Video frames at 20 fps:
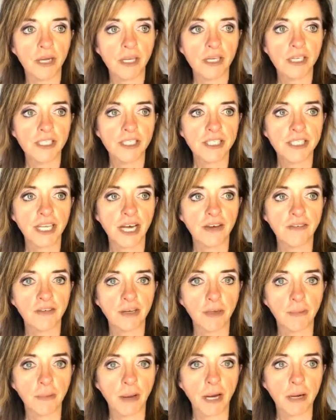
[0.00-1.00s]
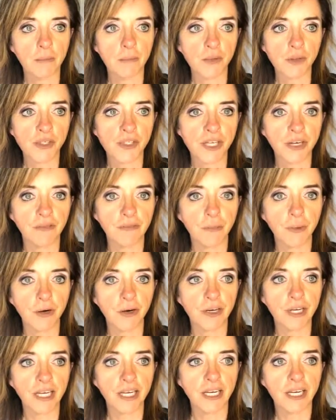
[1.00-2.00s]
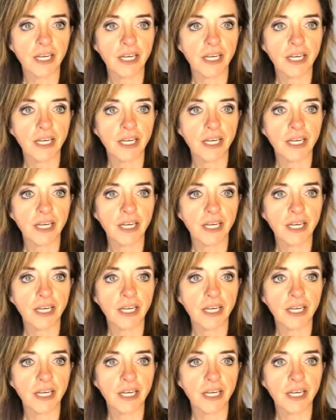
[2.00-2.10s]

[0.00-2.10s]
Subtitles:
She's having a Pampered Chef party.